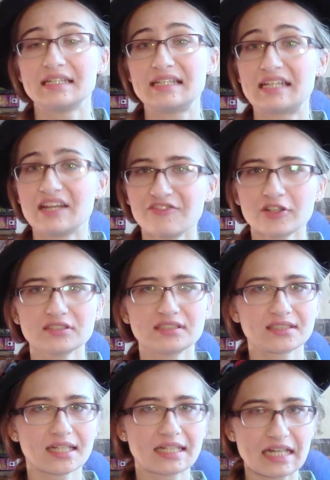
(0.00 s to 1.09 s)
differs
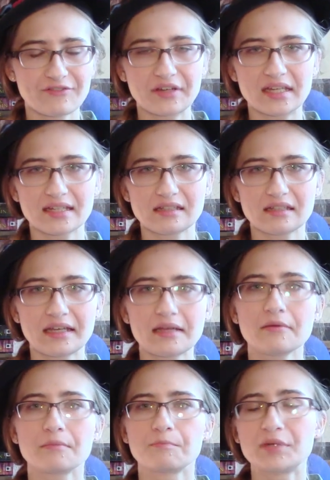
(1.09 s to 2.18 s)
significantly